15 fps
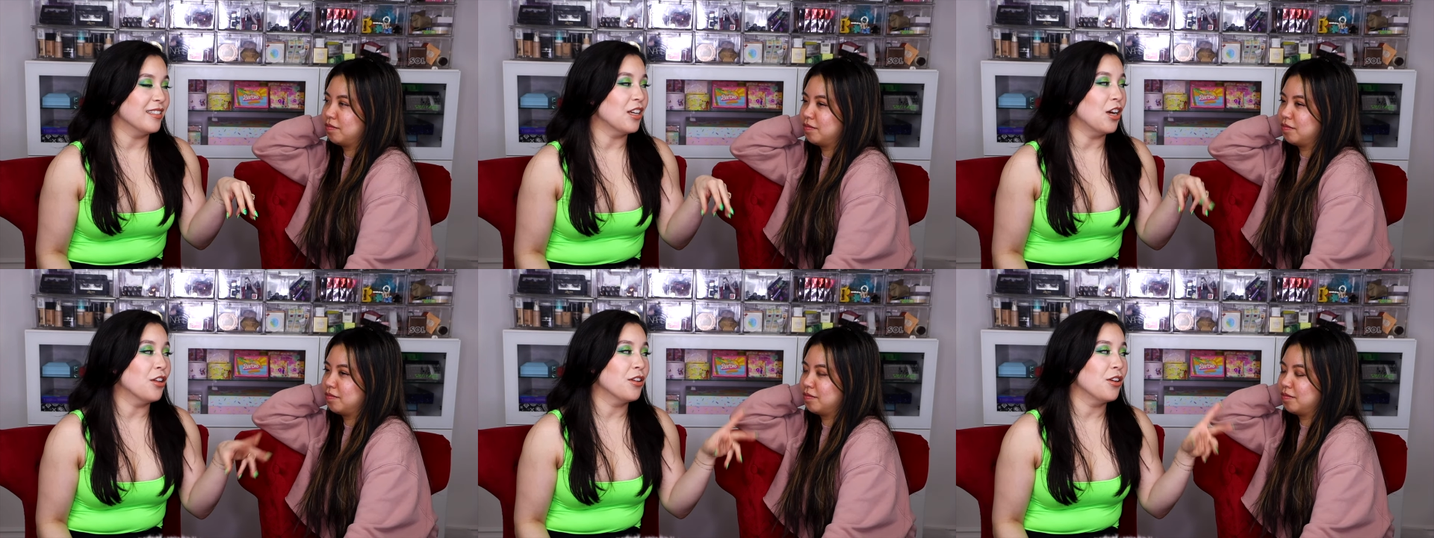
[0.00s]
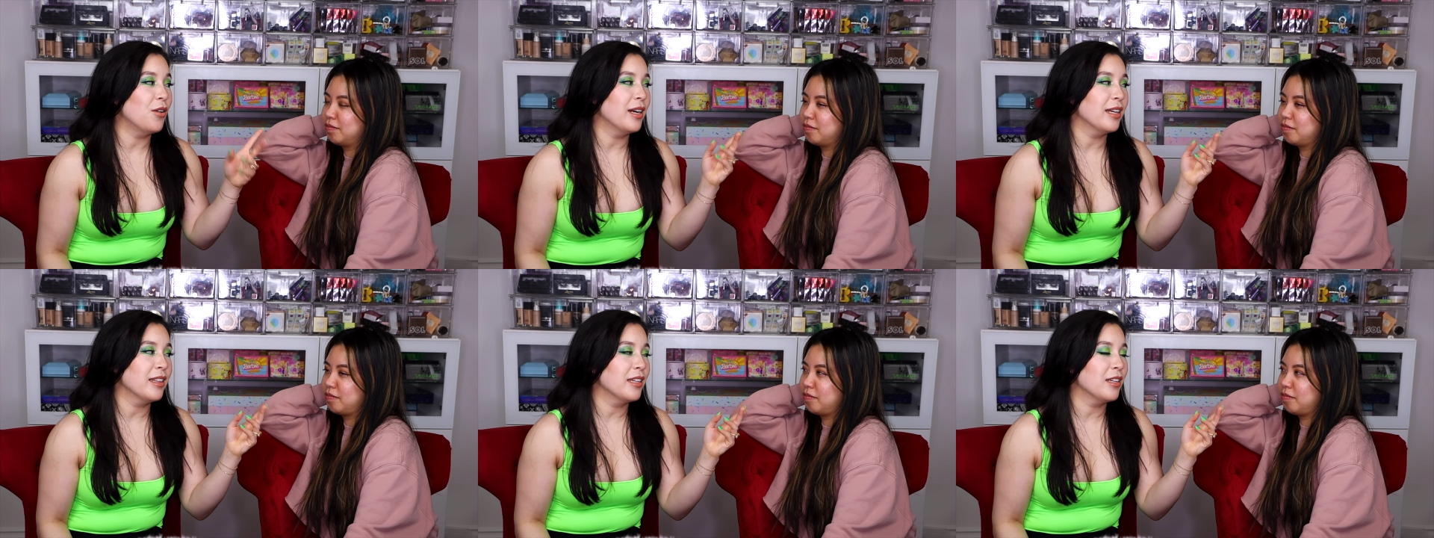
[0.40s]
Speaker 1: Although I
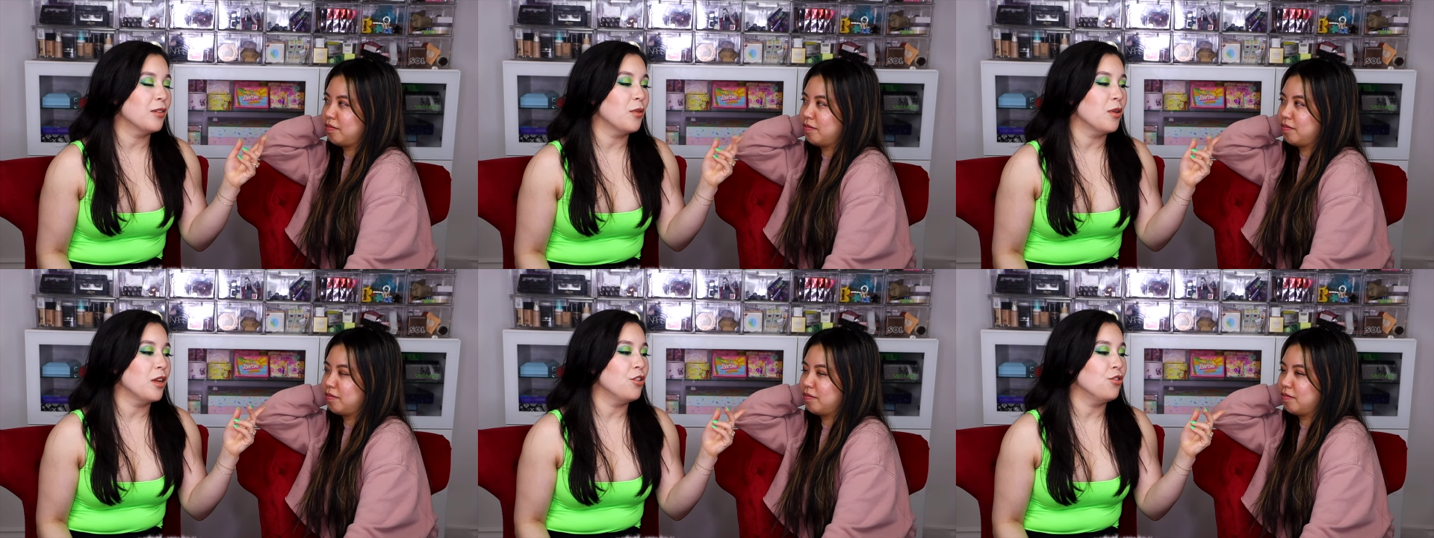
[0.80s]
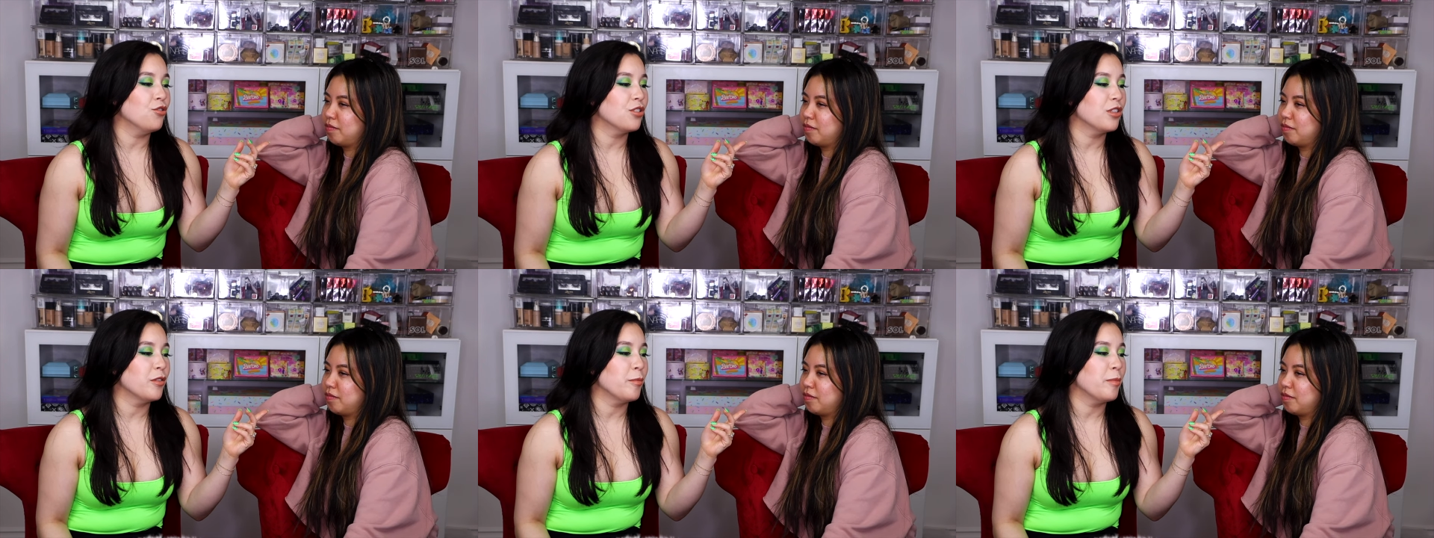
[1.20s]
think
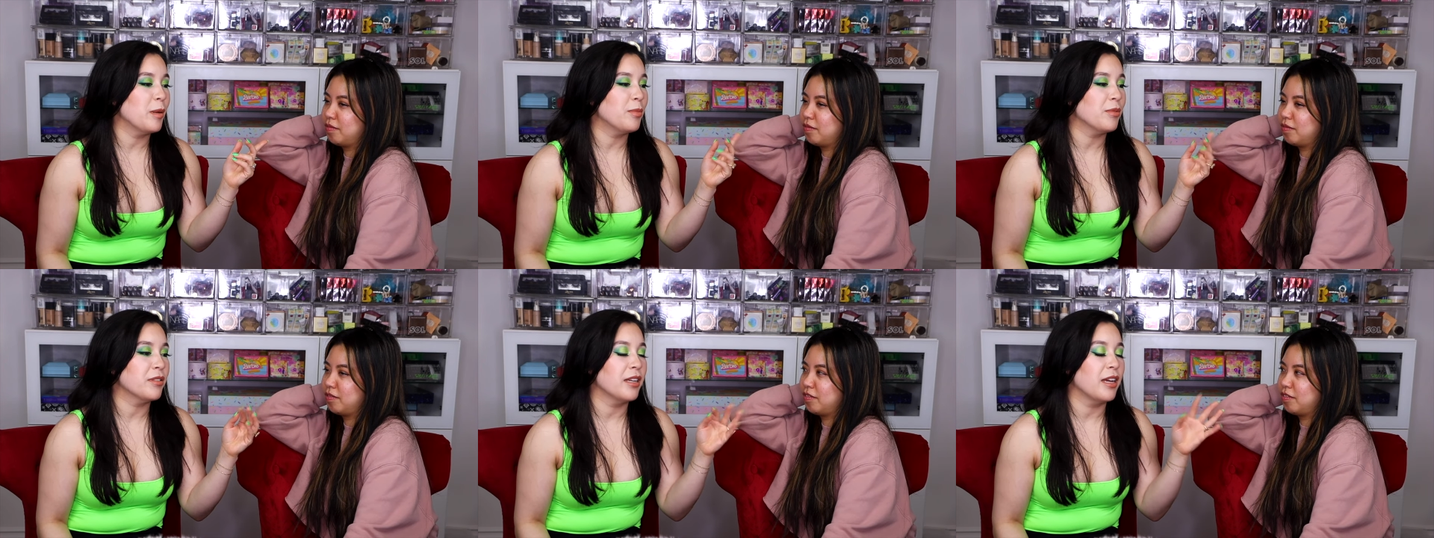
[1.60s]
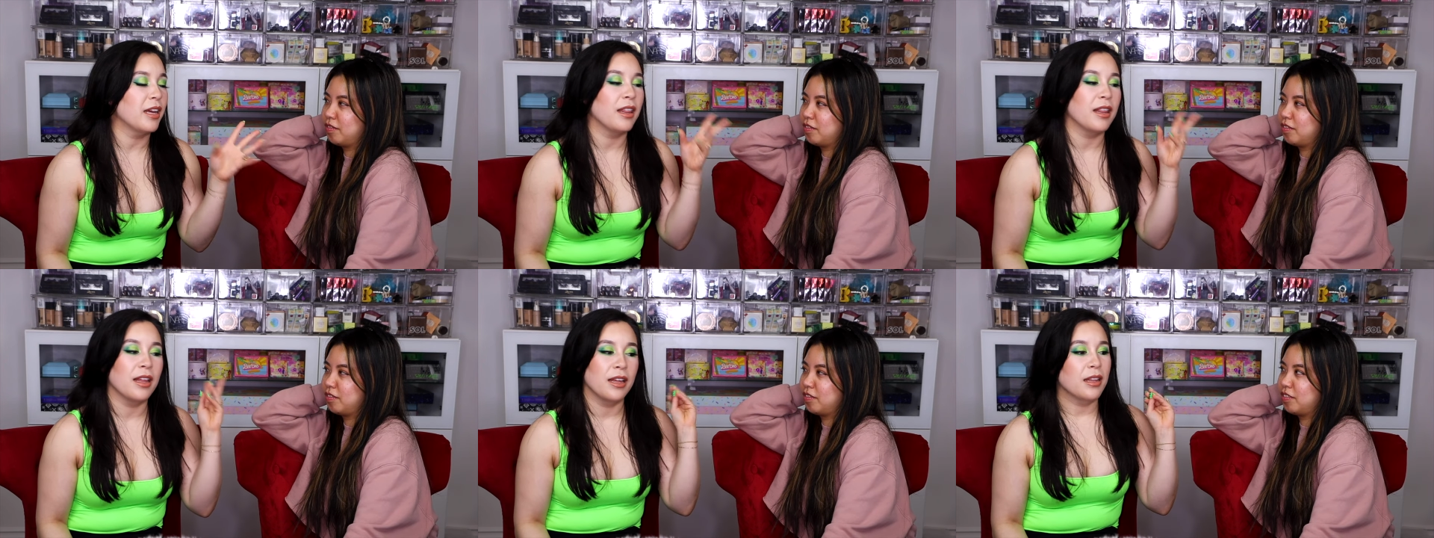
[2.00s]
usually when people say
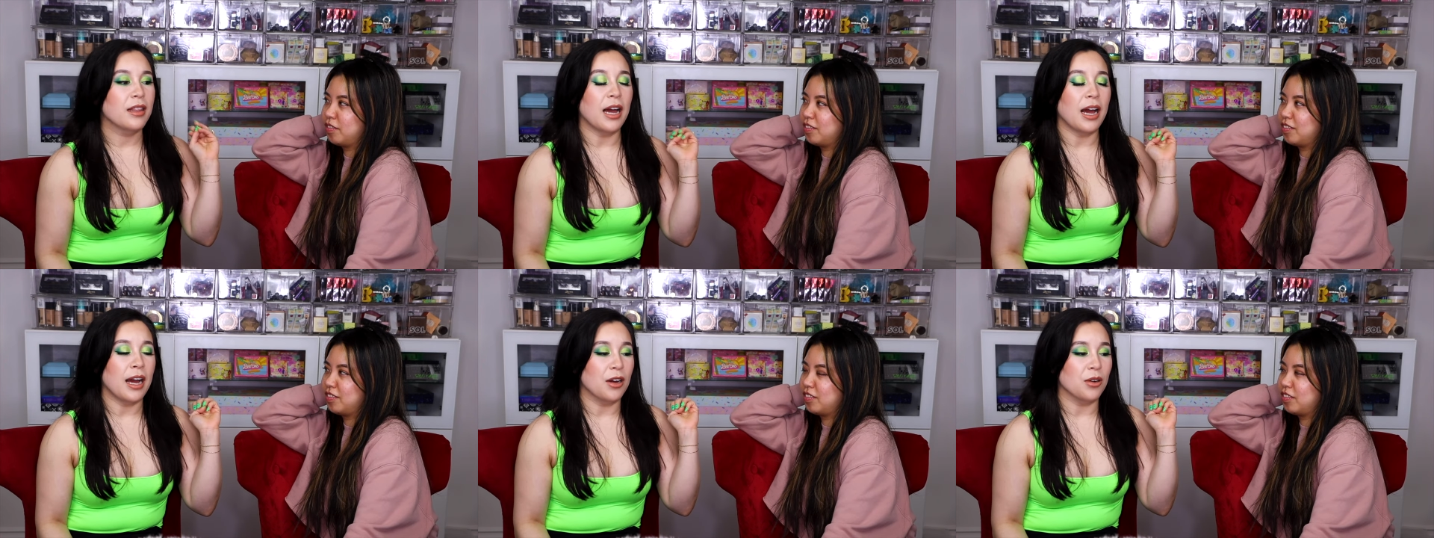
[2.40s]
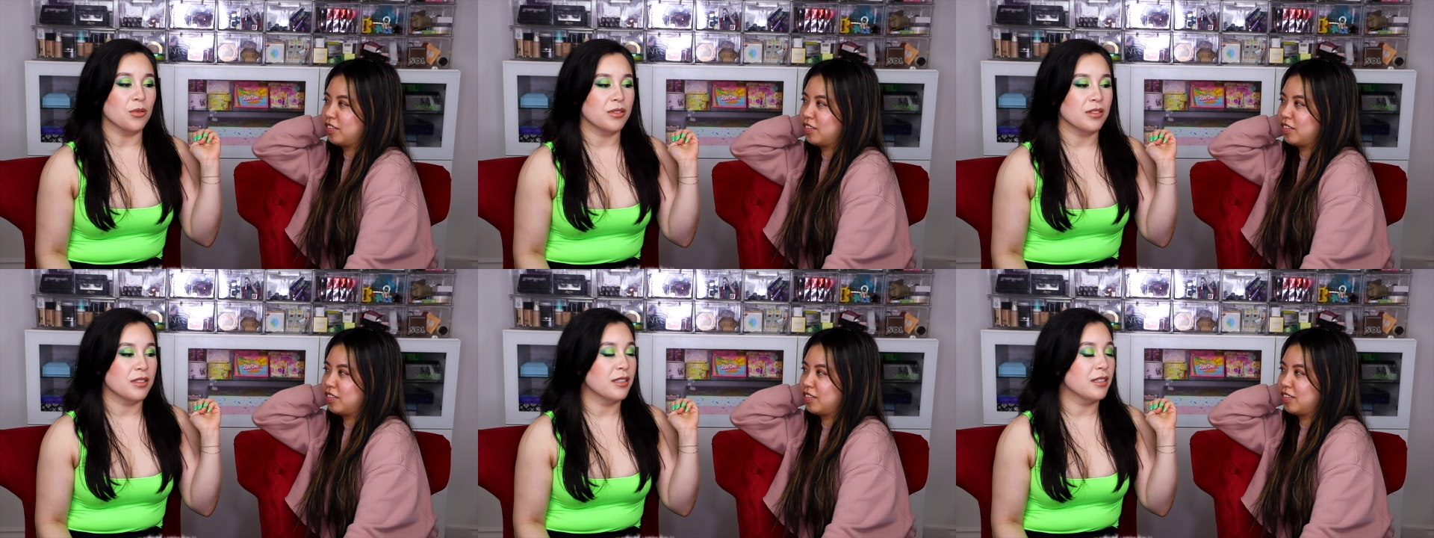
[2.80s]
the
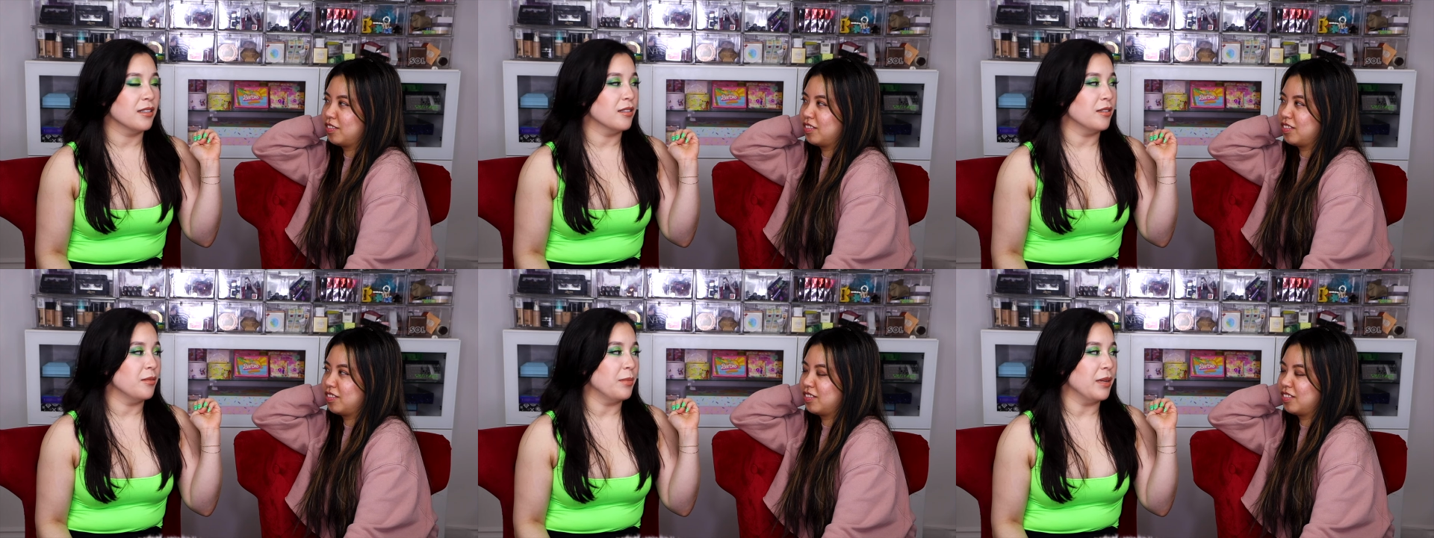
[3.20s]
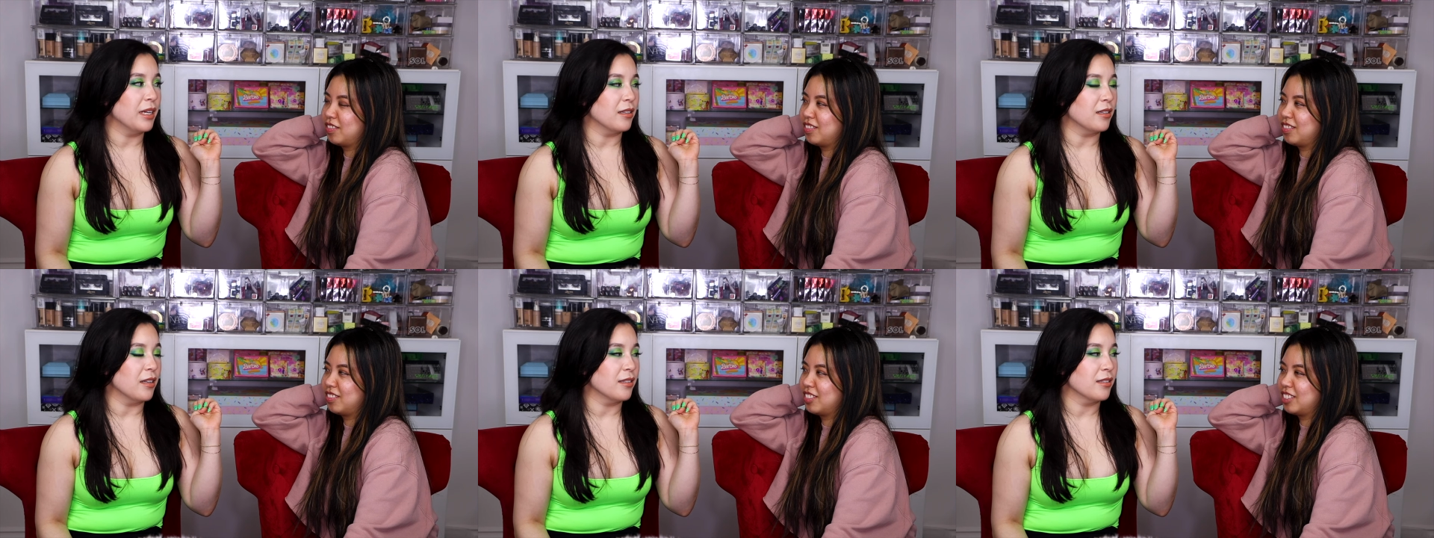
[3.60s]
house, it doesn't make a
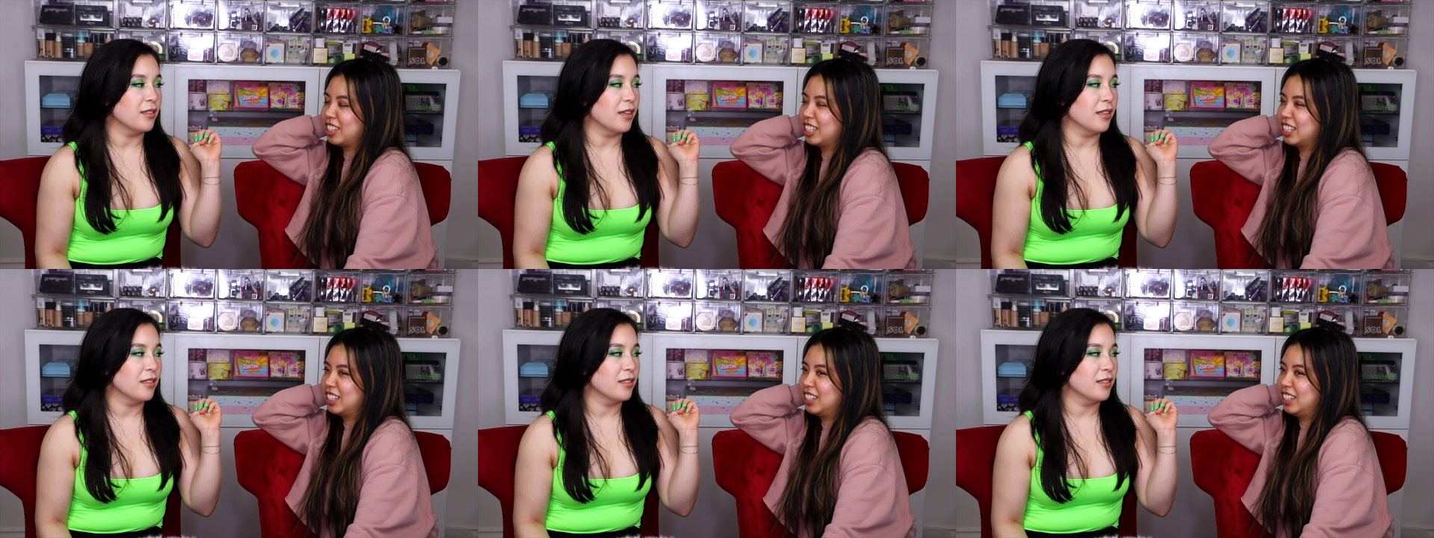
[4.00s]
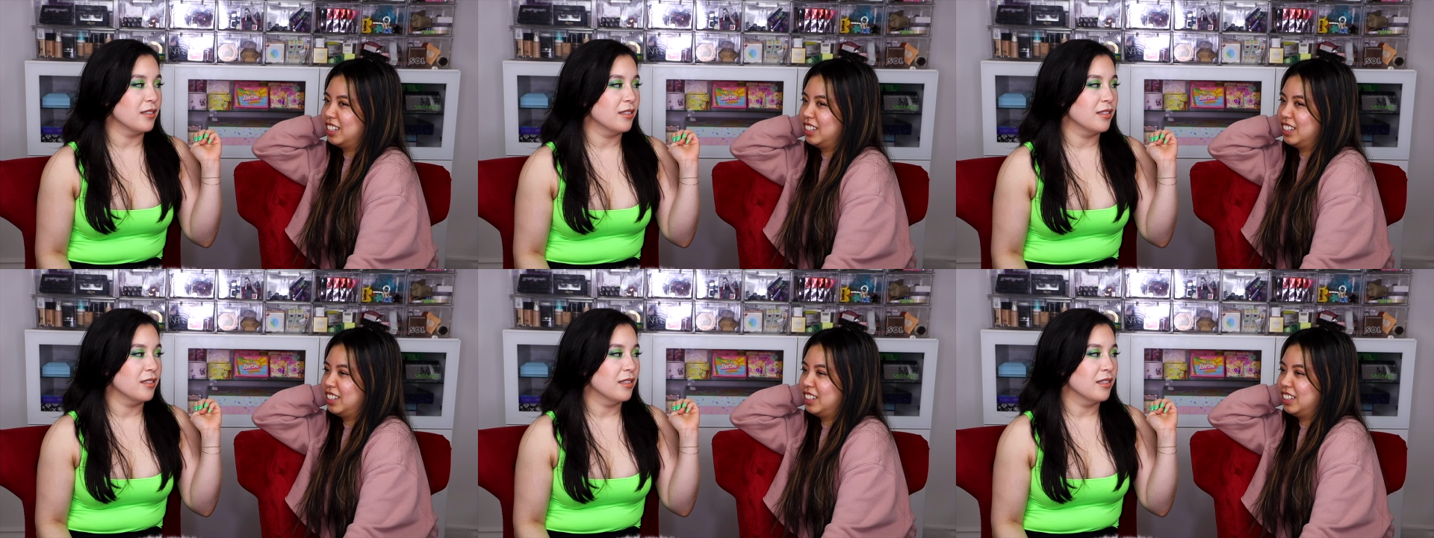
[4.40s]
lot of sense.